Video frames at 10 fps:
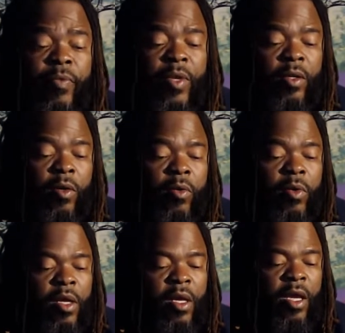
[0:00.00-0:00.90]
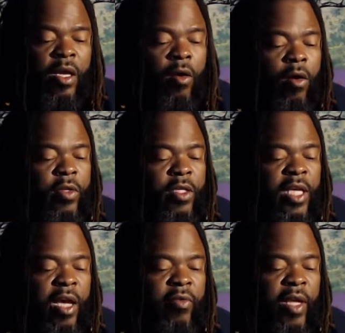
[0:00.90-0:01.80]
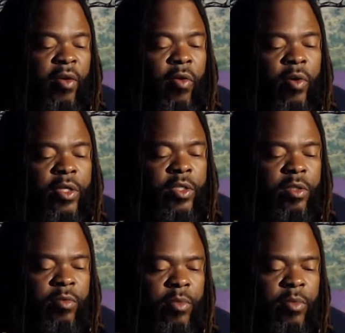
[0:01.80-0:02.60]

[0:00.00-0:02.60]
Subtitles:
You know, and all these have like orange in them.